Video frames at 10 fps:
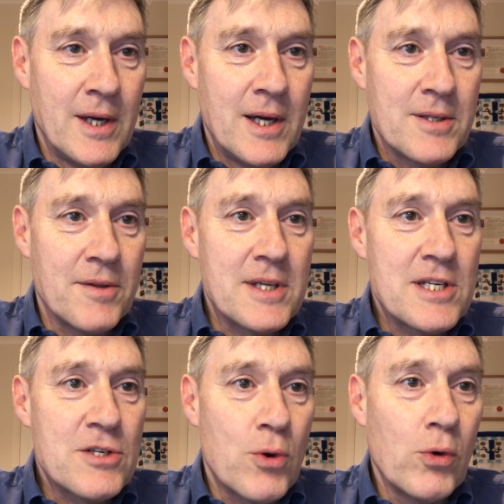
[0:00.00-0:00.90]
So this
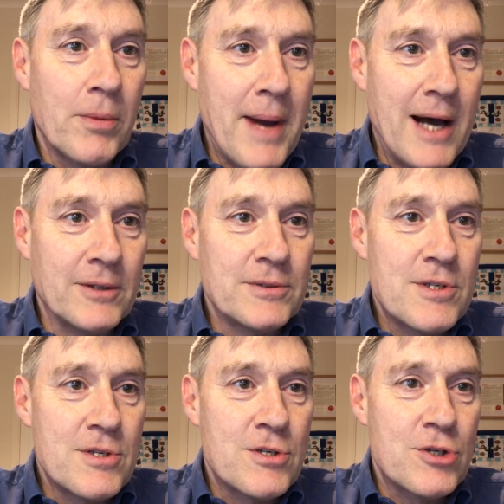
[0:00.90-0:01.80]
is all about
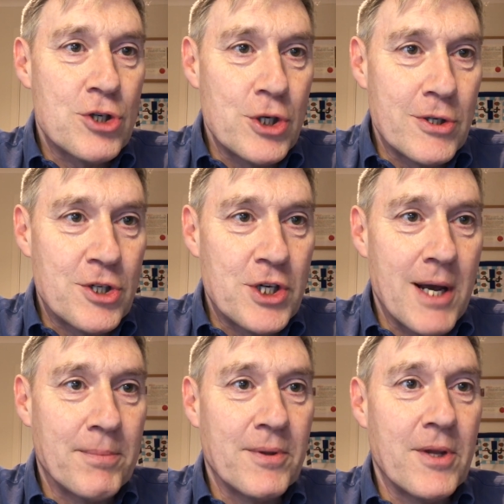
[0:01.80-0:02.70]

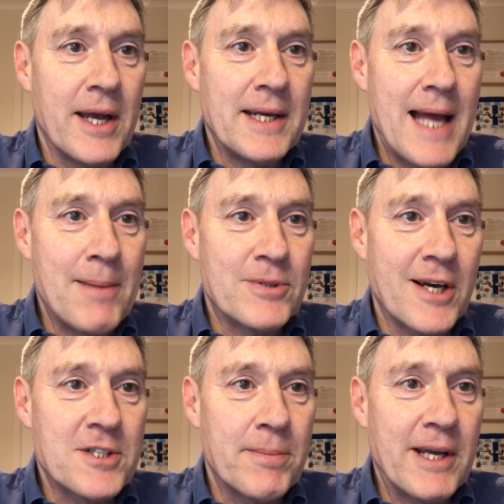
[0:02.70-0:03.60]
stewardship that enables
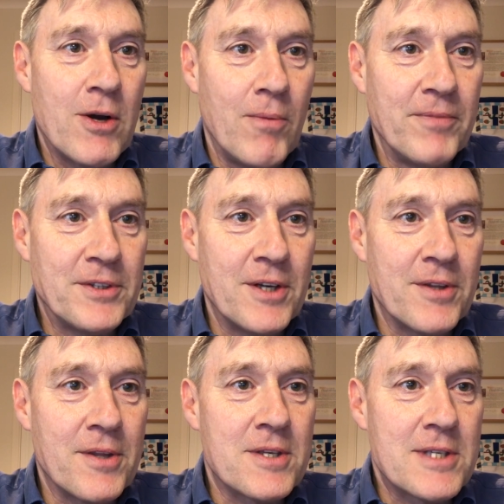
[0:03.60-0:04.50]
us to be confident
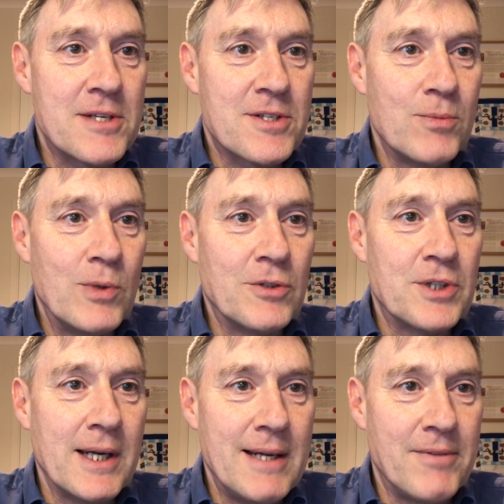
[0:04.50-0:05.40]
that the system will
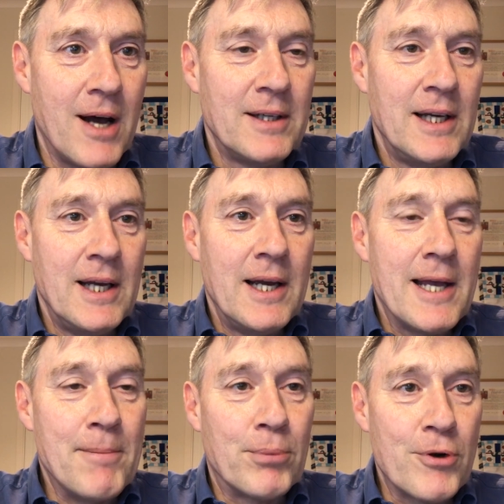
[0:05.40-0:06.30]
deliver
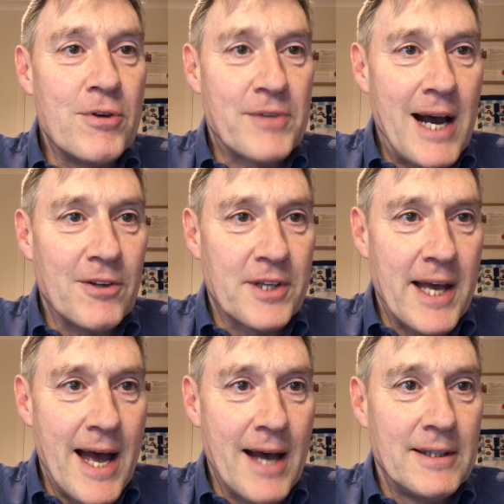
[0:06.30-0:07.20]
improved
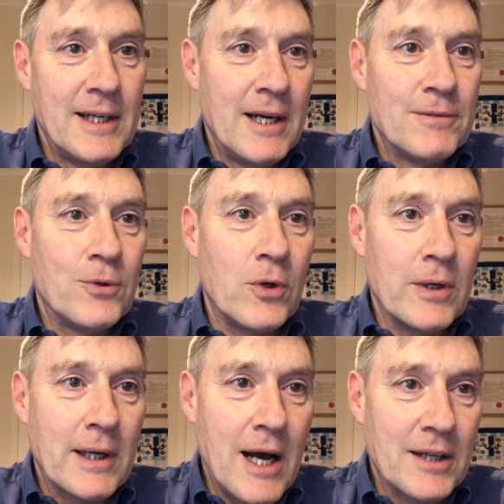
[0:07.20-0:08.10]
healthcare
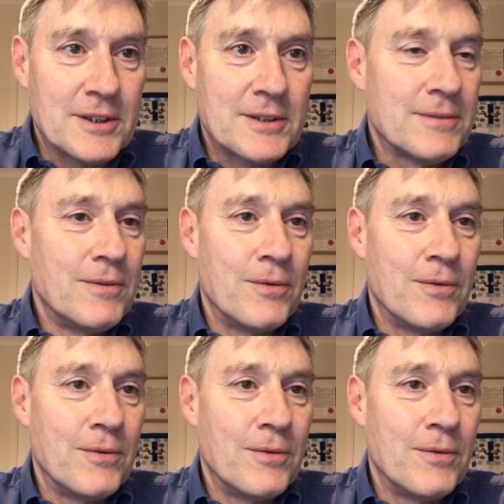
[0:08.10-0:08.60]
for us,